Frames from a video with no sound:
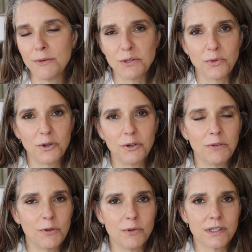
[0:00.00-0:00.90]
I was wondering
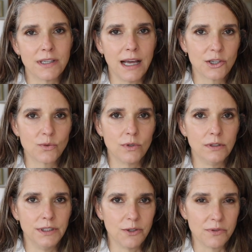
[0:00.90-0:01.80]
if it was an
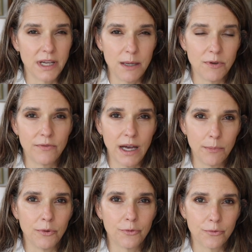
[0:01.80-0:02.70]
actual, you know, type of
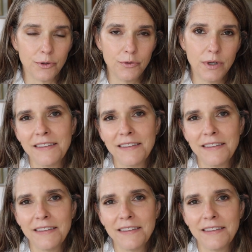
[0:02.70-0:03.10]
apple fruit.